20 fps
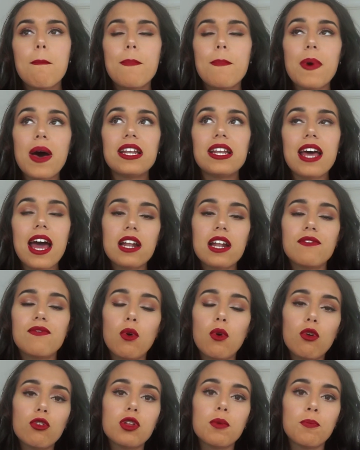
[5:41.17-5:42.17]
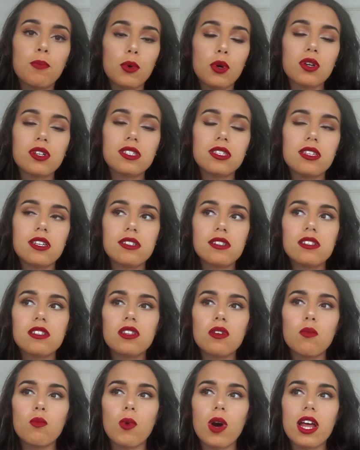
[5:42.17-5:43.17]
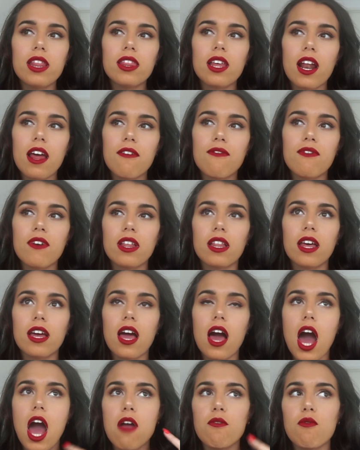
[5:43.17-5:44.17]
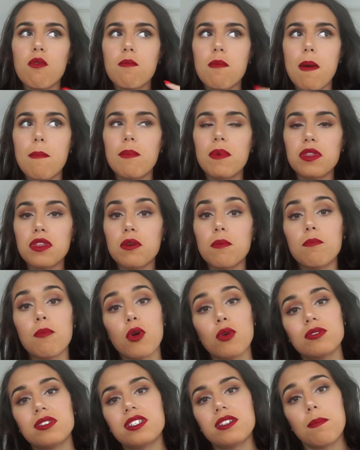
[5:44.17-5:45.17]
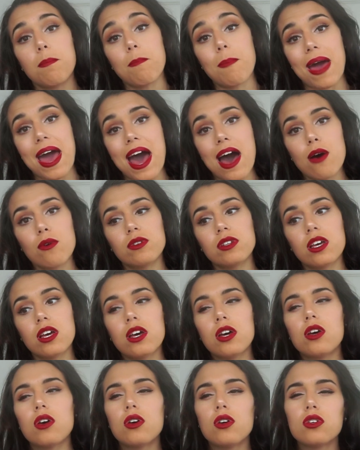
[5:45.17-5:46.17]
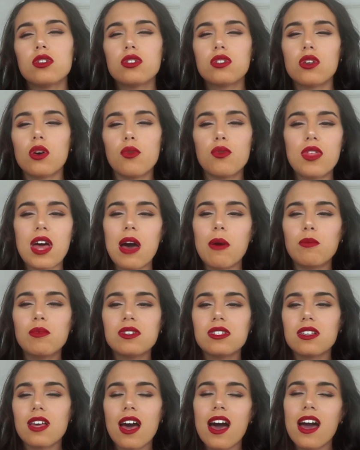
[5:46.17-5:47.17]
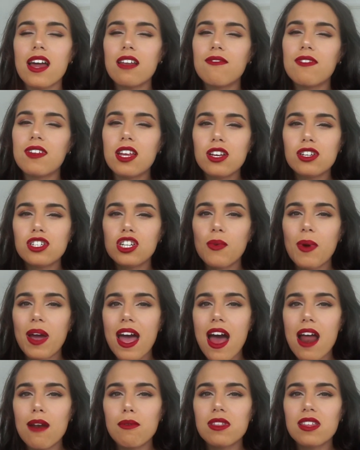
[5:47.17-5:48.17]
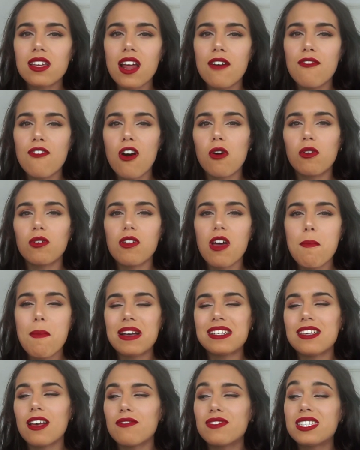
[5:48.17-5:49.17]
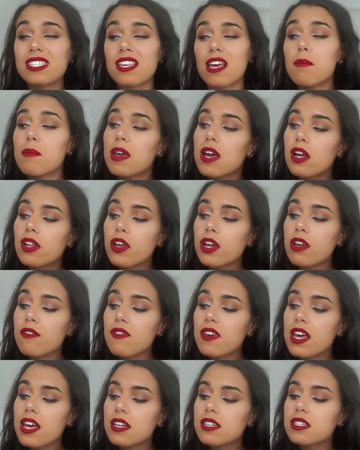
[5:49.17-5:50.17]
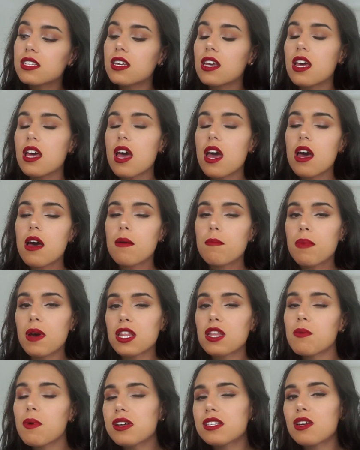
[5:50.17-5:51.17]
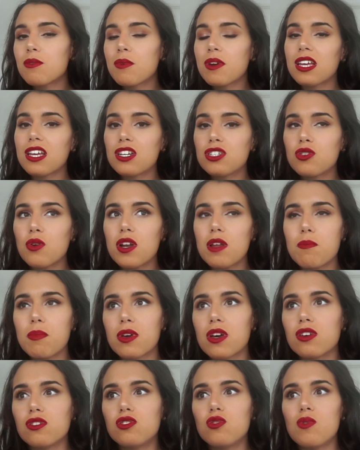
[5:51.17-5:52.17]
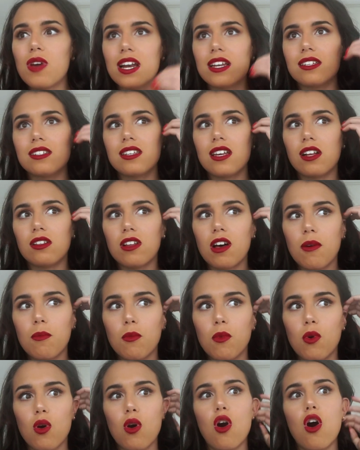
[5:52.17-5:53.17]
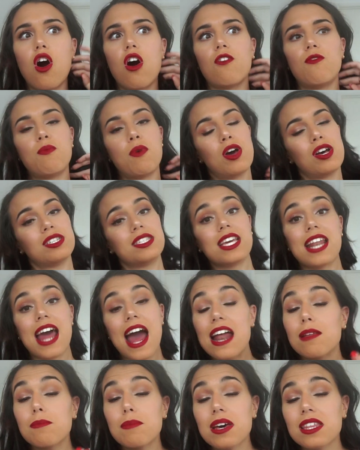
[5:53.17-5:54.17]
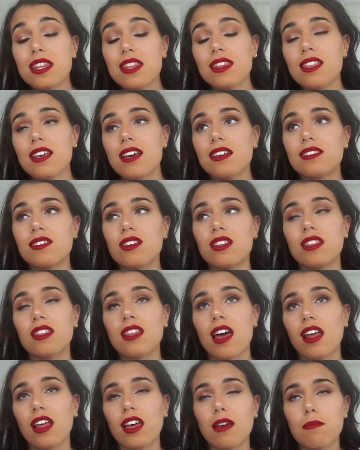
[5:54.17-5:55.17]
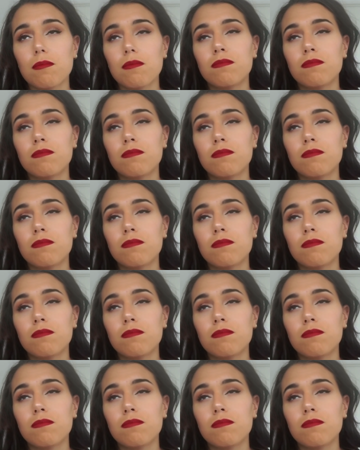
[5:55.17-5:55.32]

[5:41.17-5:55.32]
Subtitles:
but out of all the books, this is the one that I feel like I remember the most about. So that was kind of an issue I had with it. I found myself skimming a lot of it. But otherwise, I really enjoyed it because you get to see a lot more of Percy and Annabeth in this, and they're like